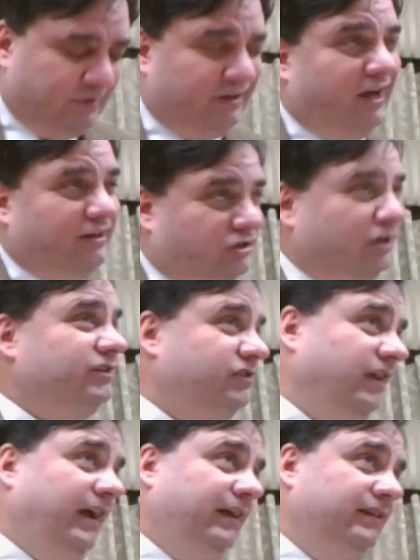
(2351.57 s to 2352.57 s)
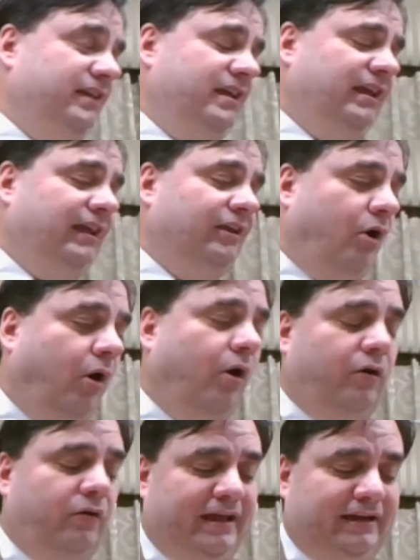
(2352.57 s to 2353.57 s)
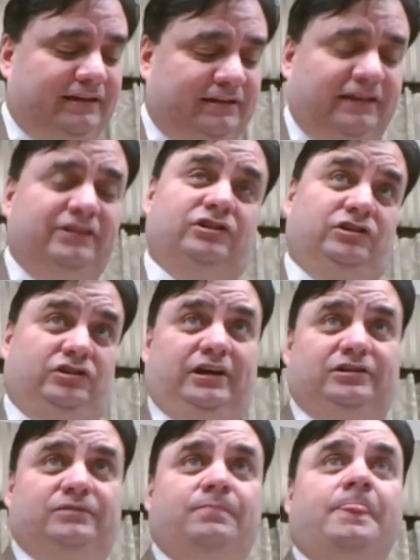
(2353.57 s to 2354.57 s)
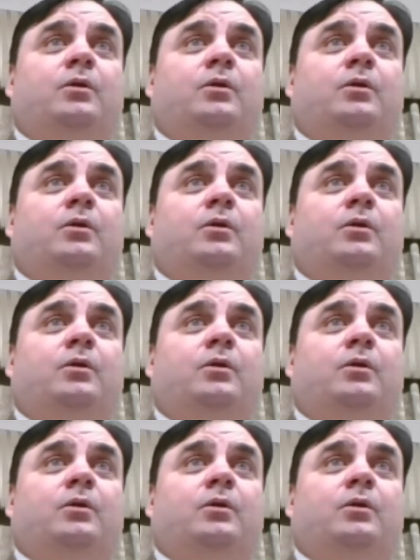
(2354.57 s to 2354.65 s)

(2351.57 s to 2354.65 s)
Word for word: but not just that, in all that He teaches us.